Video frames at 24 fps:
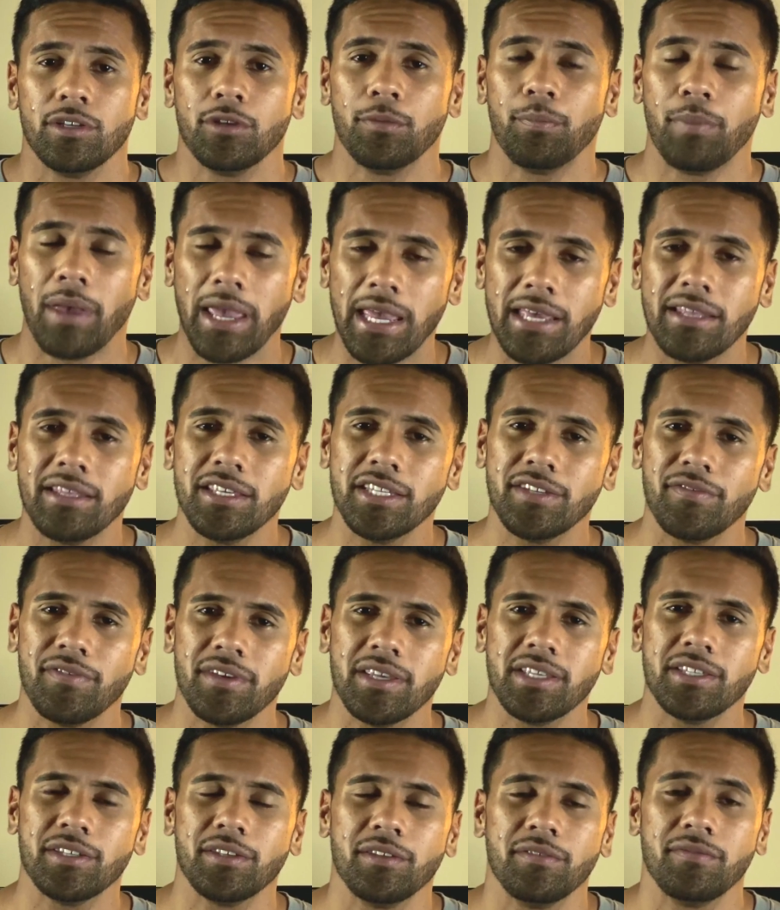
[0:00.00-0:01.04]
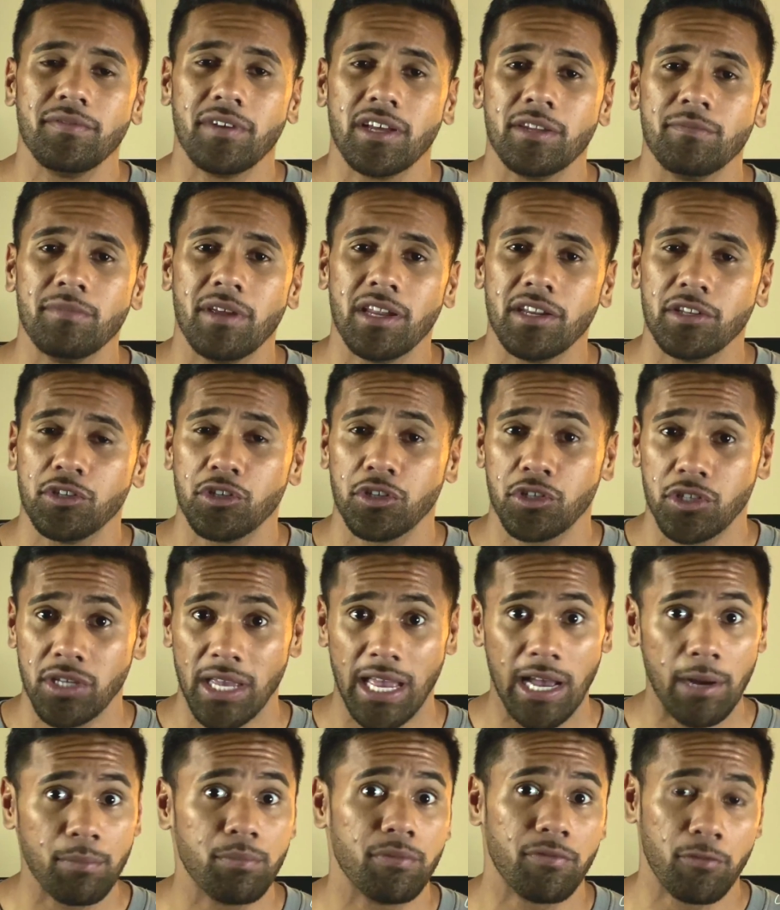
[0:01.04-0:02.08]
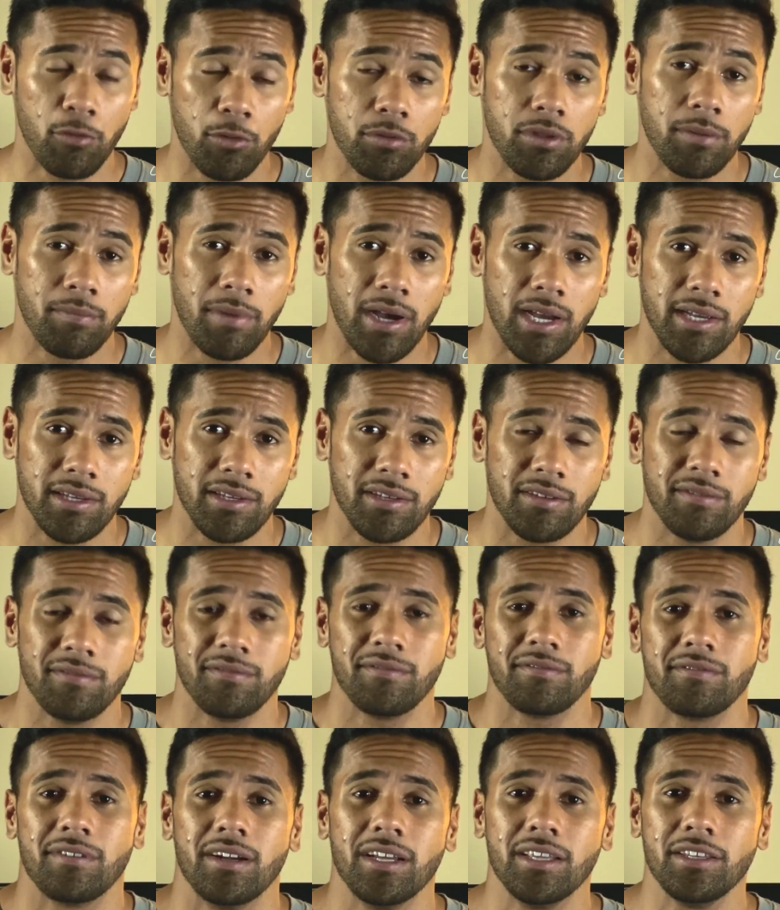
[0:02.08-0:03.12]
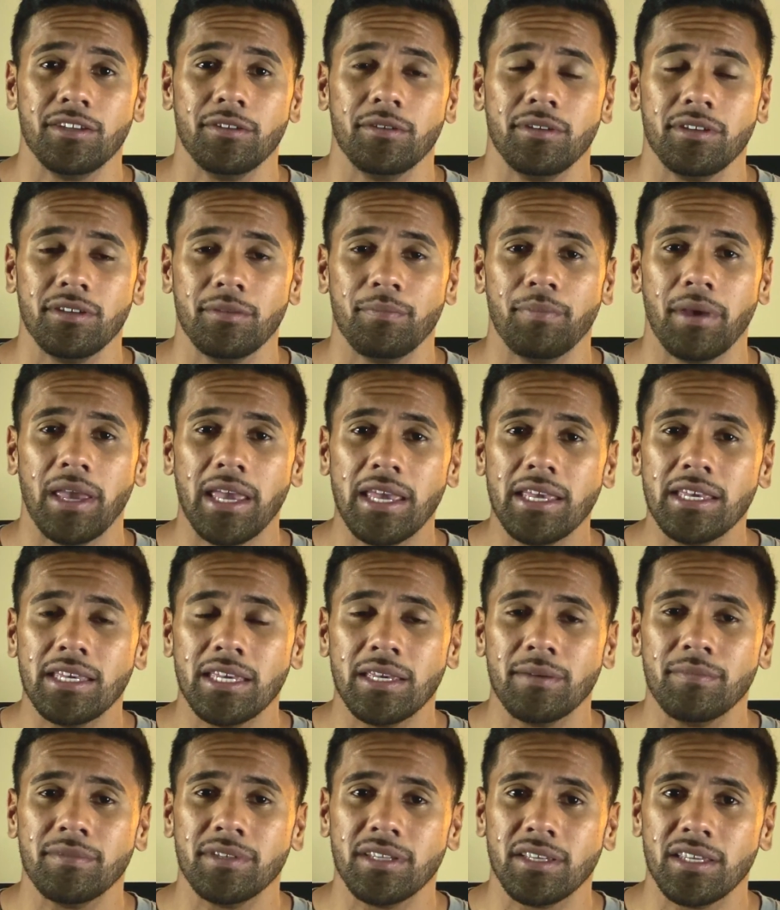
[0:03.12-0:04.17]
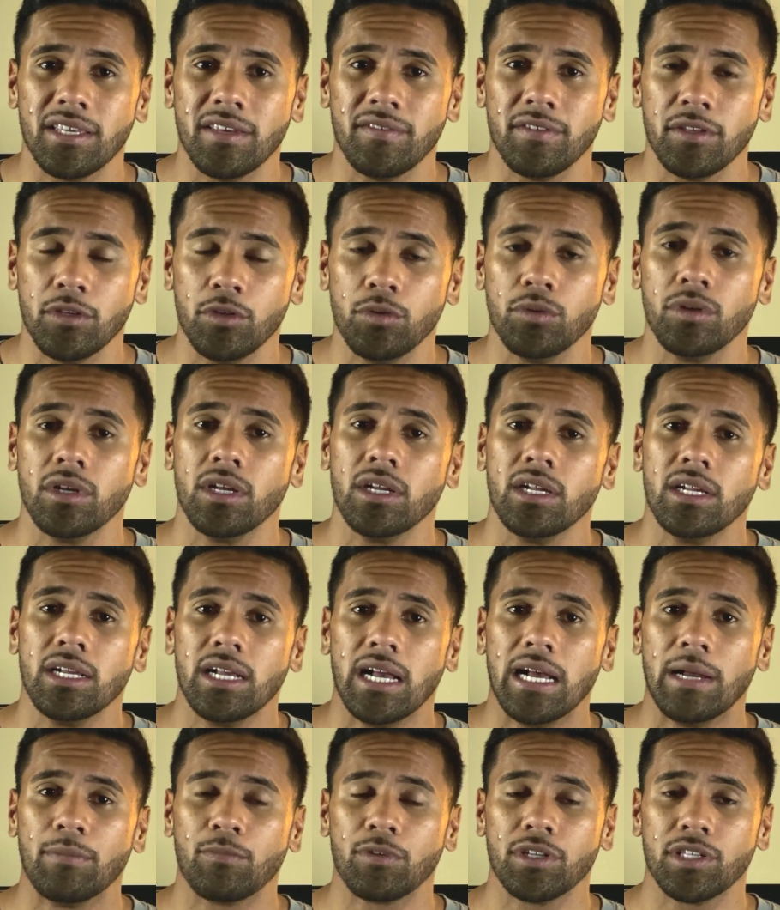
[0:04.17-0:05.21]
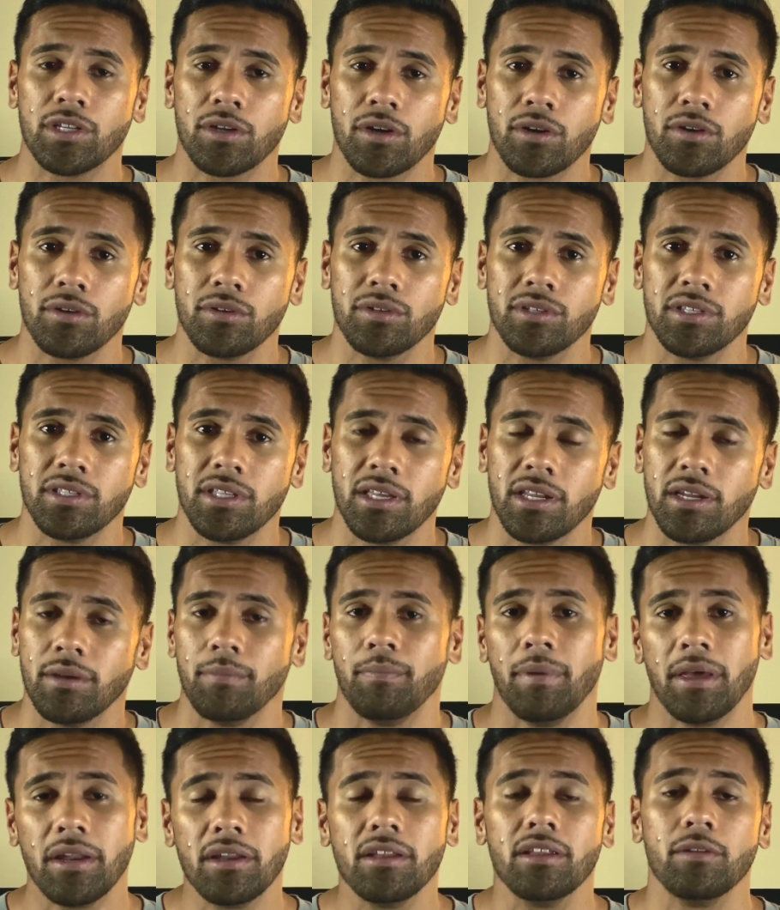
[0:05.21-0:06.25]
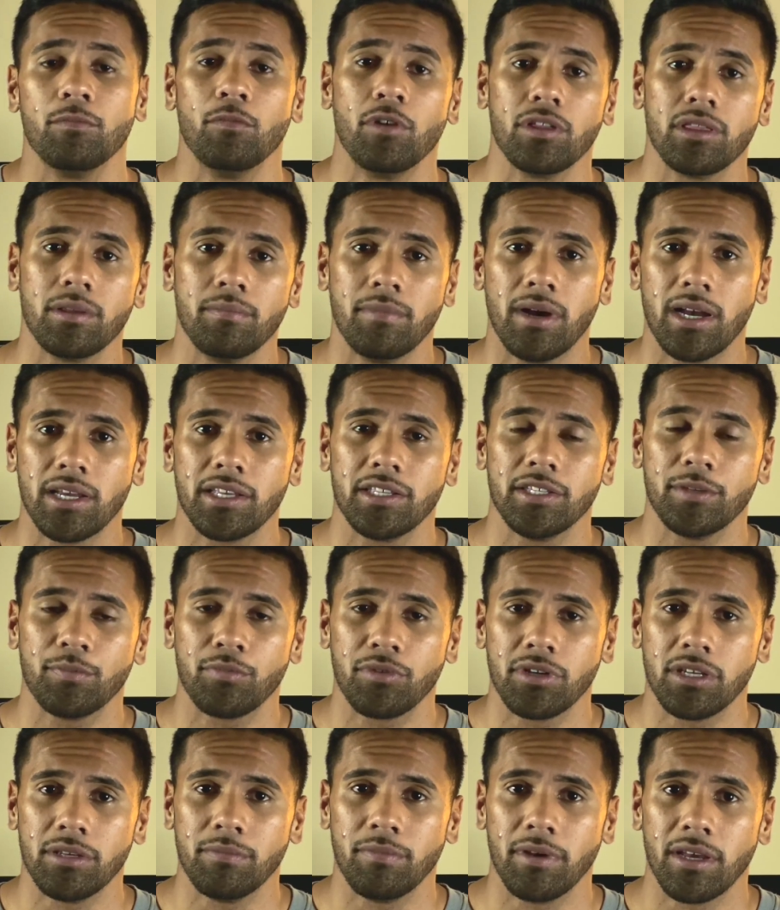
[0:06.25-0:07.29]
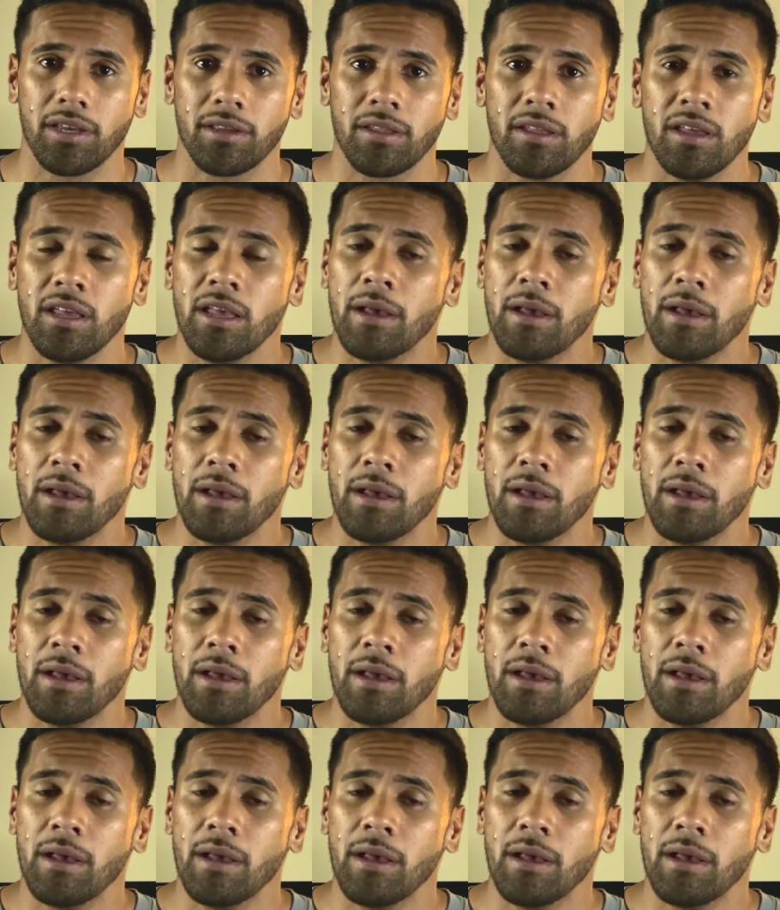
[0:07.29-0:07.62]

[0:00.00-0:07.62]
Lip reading: paying these fees to the fund manager to outperform the market, right? You're paying him to get you returns that are better than what the market's bringing back.